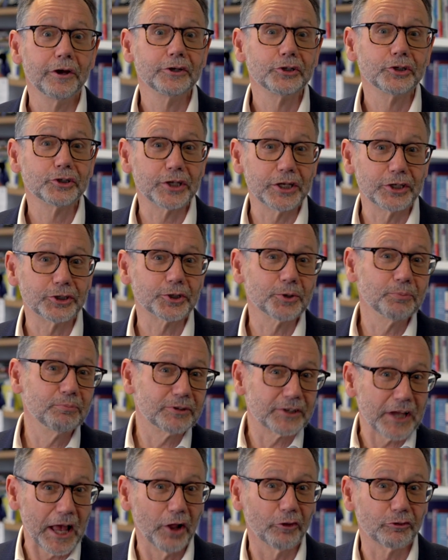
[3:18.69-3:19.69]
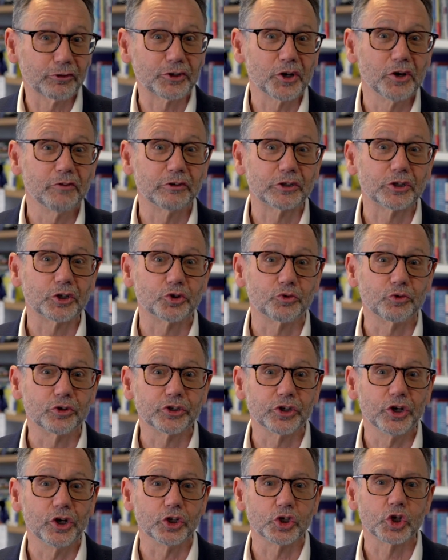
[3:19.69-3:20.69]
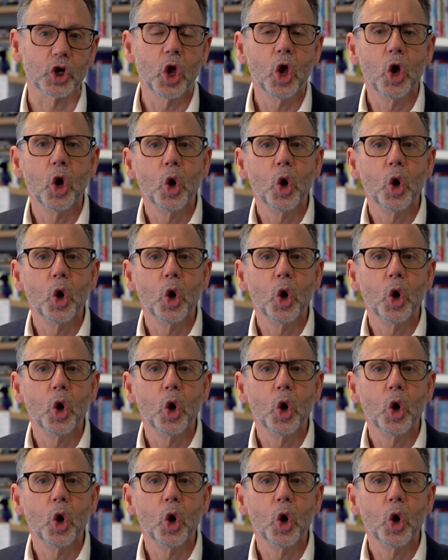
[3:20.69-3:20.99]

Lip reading: systems, health services research.